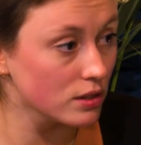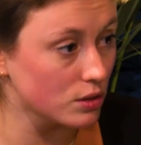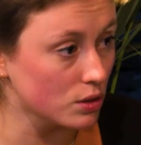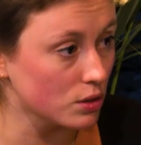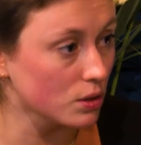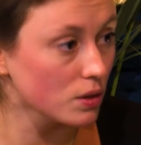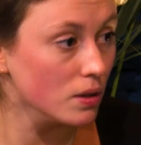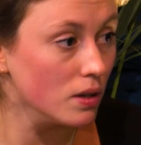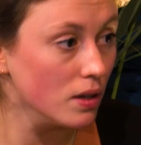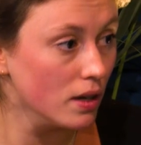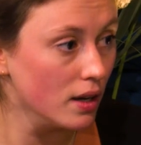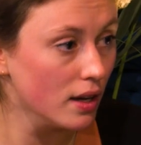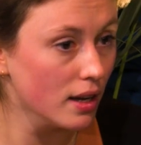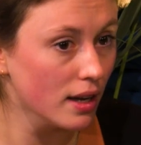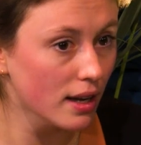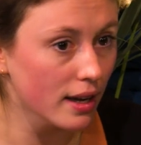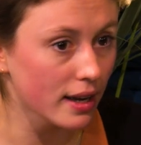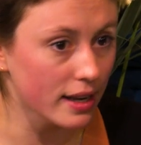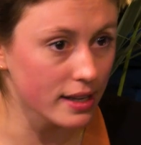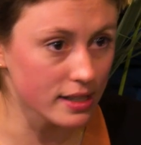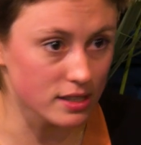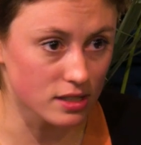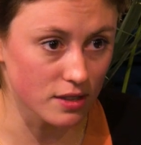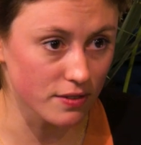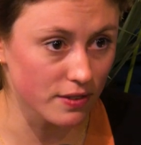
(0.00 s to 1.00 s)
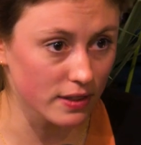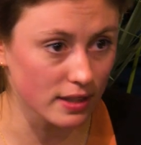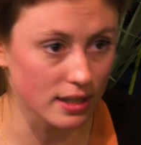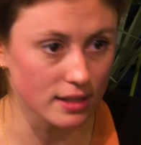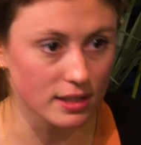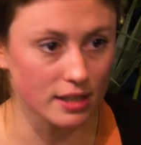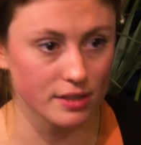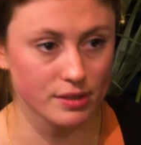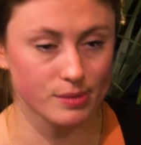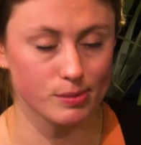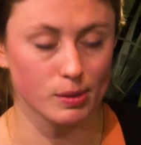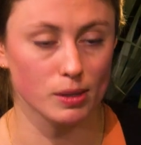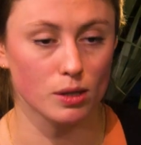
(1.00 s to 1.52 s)
to do. It's the thing that
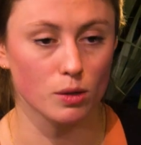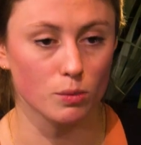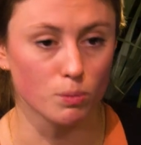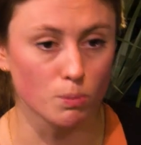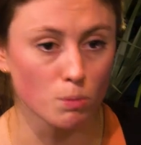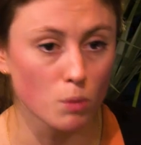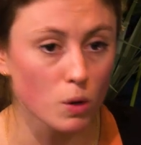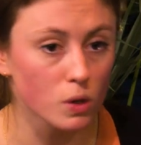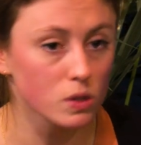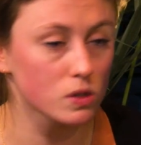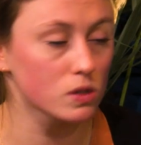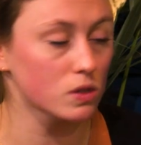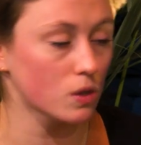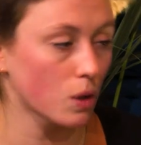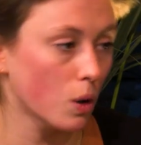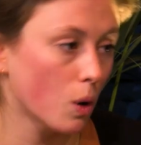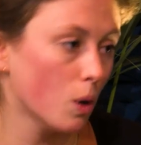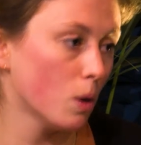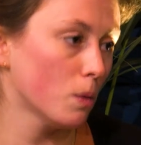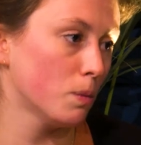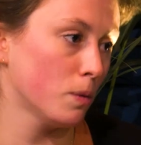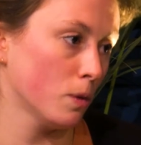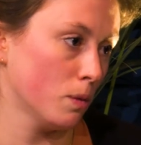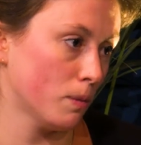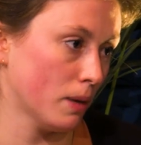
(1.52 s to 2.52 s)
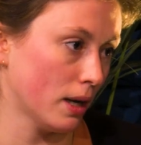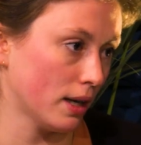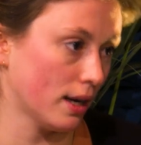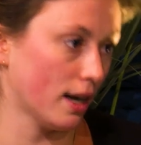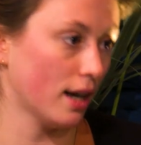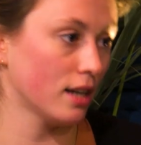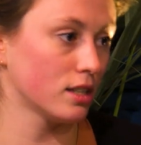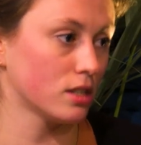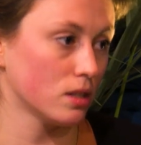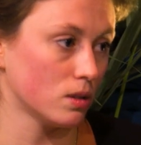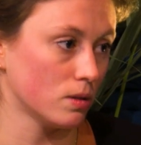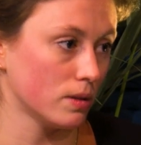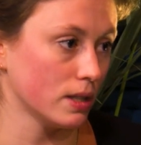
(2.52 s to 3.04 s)
gives me the most hope about
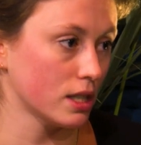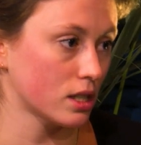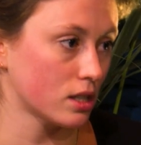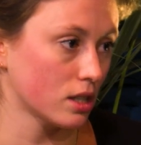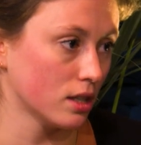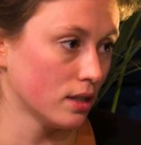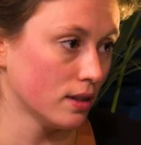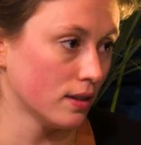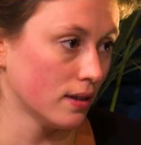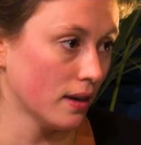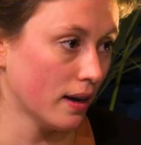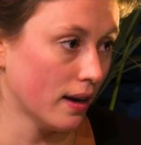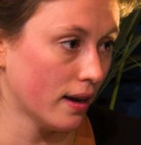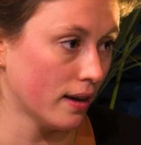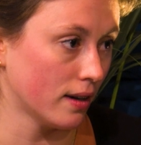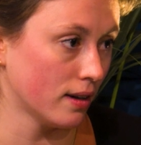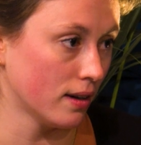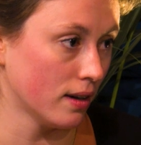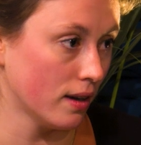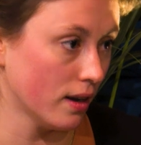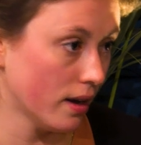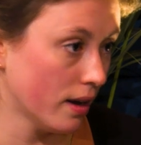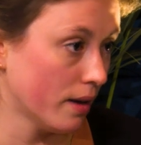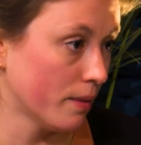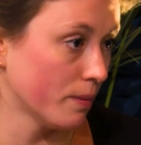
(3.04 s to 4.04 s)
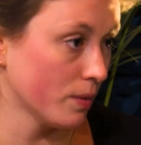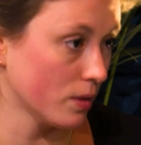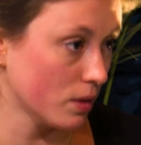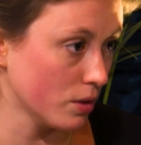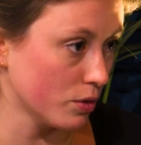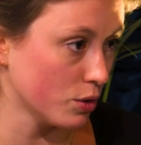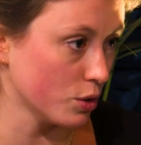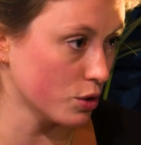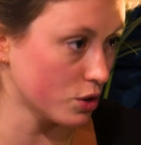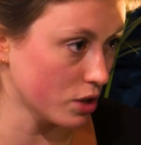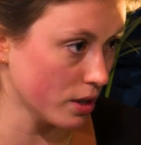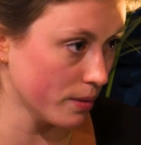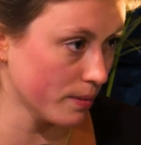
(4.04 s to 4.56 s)
our generation and um, the
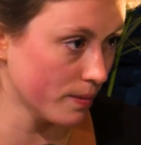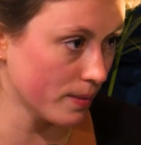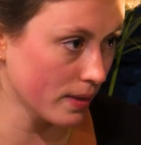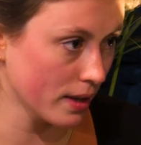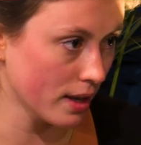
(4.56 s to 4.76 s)
future.